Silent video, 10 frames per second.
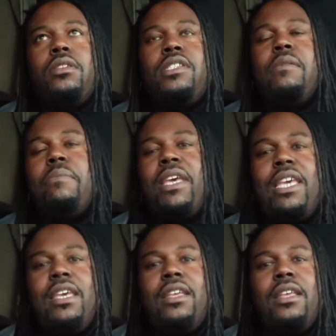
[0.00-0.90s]
to
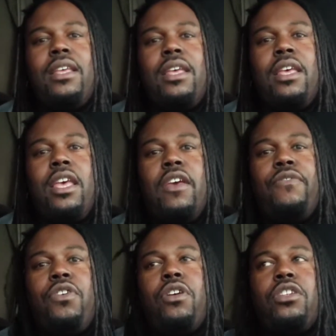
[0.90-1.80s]
me,
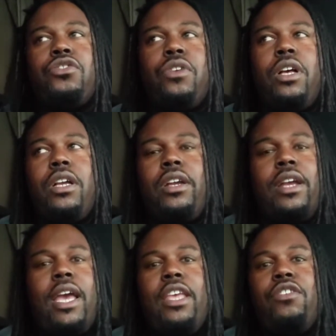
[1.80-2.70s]
if you're a trucker
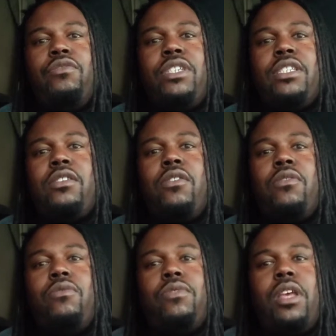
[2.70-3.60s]
and you just don't,